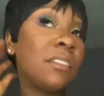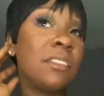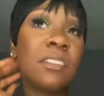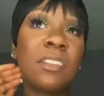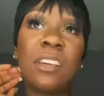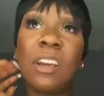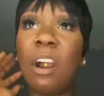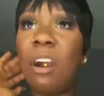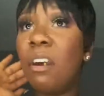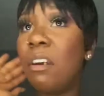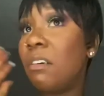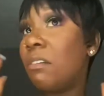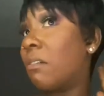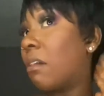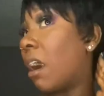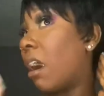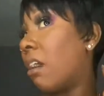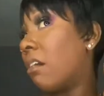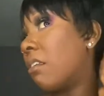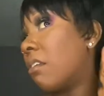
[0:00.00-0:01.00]
Call
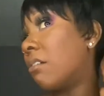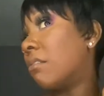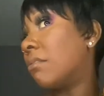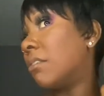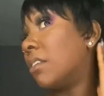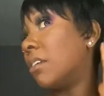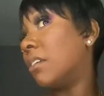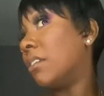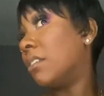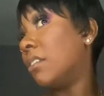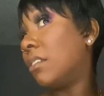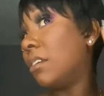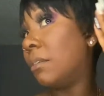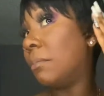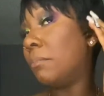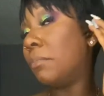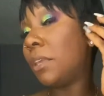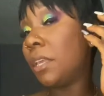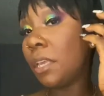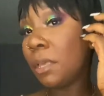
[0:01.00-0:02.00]
on a
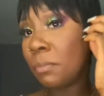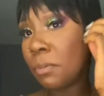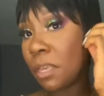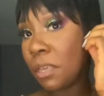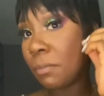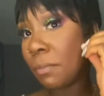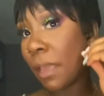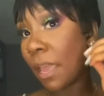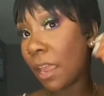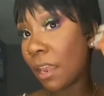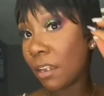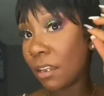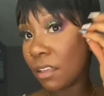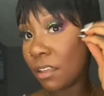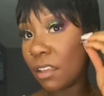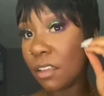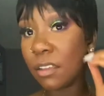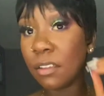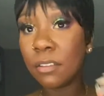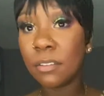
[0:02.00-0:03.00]
beat back
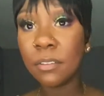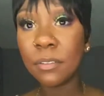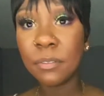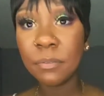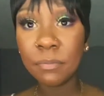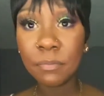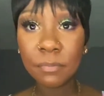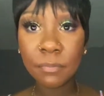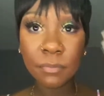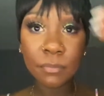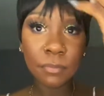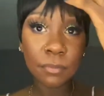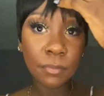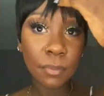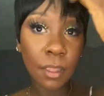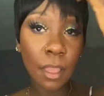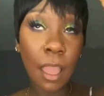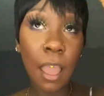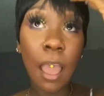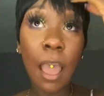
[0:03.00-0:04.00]
there.
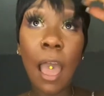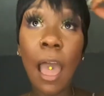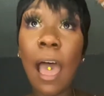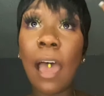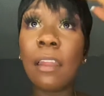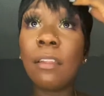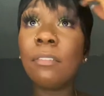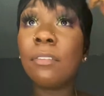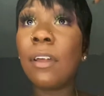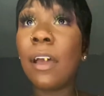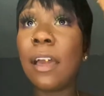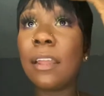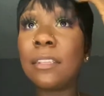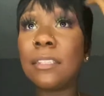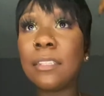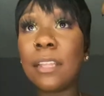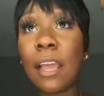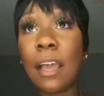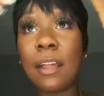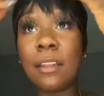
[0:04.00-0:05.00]
I don't know how to
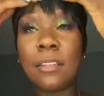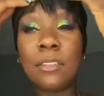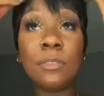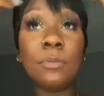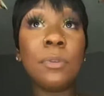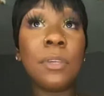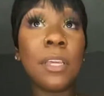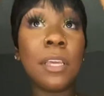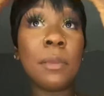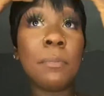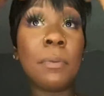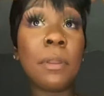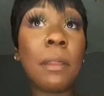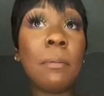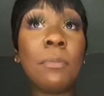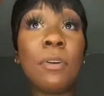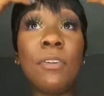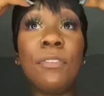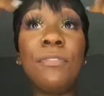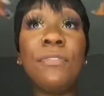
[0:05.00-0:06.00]
style this wig, but I'm
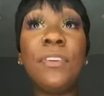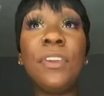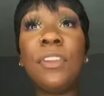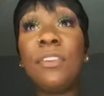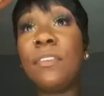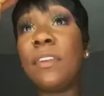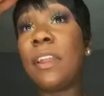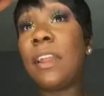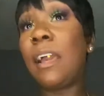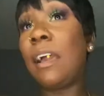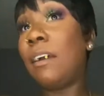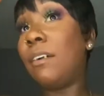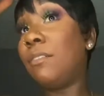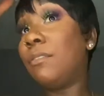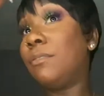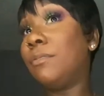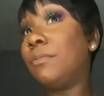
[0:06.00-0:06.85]
gonna figure it out.